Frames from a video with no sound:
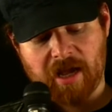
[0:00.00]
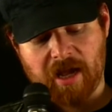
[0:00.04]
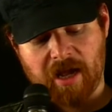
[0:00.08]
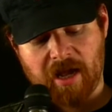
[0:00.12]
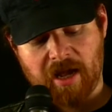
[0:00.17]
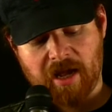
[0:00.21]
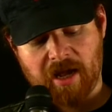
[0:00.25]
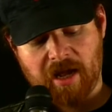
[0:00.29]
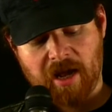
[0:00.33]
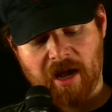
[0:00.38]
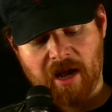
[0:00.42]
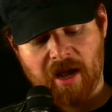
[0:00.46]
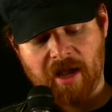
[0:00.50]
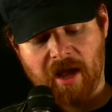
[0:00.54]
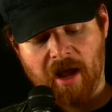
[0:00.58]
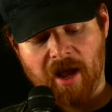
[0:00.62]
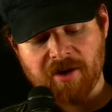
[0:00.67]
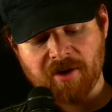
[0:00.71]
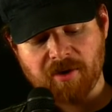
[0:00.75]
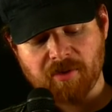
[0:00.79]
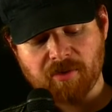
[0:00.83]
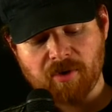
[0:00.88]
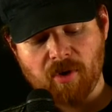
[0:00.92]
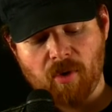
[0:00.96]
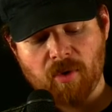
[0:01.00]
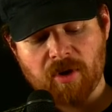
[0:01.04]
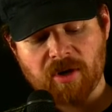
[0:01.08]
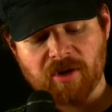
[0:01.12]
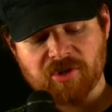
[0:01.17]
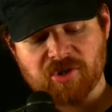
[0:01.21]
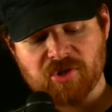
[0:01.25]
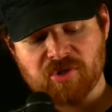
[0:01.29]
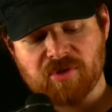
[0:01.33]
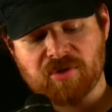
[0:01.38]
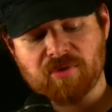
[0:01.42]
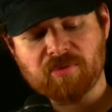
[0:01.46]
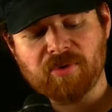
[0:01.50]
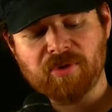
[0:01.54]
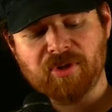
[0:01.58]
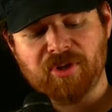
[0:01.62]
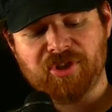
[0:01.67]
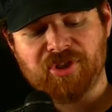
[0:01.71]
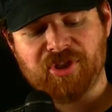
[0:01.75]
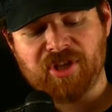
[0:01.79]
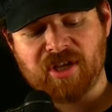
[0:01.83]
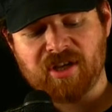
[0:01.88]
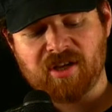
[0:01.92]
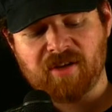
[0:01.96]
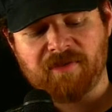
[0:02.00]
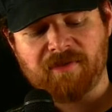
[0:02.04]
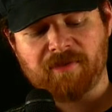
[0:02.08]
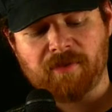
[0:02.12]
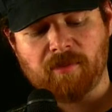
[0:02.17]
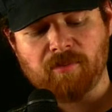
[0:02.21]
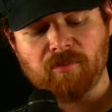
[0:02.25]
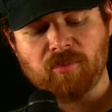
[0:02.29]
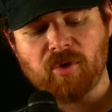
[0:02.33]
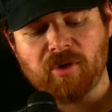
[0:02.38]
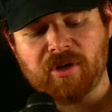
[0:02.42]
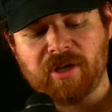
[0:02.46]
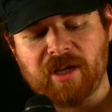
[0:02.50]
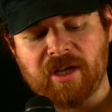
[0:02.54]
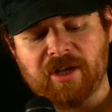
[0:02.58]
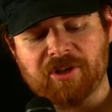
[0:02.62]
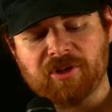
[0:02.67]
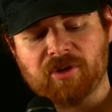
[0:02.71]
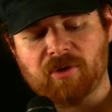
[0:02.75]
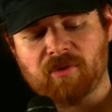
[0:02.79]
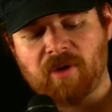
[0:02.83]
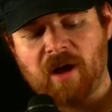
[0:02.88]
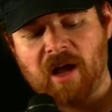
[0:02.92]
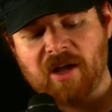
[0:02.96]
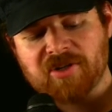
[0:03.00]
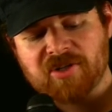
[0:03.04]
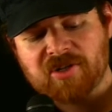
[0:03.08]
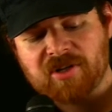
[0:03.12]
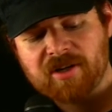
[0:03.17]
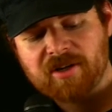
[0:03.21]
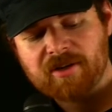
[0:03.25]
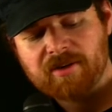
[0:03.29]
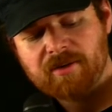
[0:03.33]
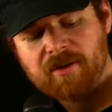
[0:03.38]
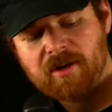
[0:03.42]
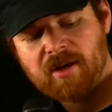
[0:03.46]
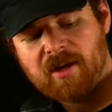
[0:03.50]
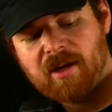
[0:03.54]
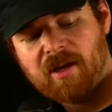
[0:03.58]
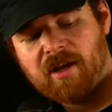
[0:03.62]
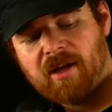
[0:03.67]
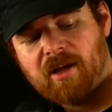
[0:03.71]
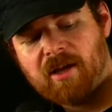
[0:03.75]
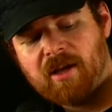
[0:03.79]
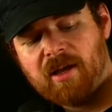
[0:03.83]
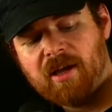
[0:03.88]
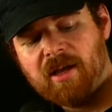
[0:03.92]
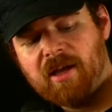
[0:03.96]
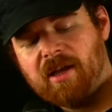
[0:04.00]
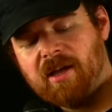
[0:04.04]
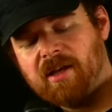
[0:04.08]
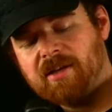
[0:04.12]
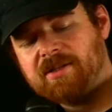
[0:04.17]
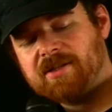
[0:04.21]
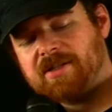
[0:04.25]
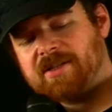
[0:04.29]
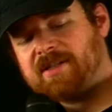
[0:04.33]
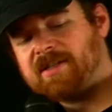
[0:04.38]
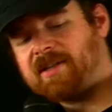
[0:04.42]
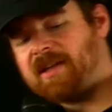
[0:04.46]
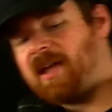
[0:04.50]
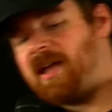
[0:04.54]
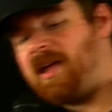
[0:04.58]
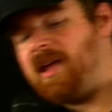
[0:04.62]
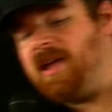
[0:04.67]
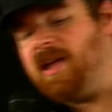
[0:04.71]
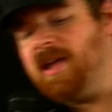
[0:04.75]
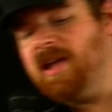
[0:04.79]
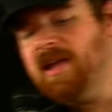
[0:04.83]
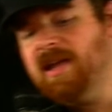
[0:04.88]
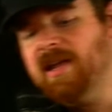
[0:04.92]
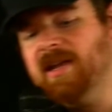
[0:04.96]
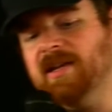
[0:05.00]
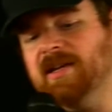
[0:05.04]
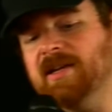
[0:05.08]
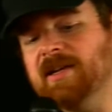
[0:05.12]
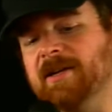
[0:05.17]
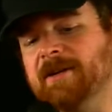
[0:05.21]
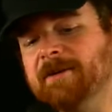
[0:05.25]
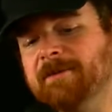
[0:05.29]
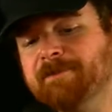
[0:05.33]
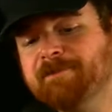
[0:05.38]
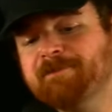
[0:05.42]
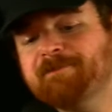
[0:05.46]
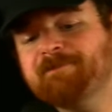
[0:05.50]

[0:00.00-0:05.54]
don't know what else you could really think of from looking at their roster. It's a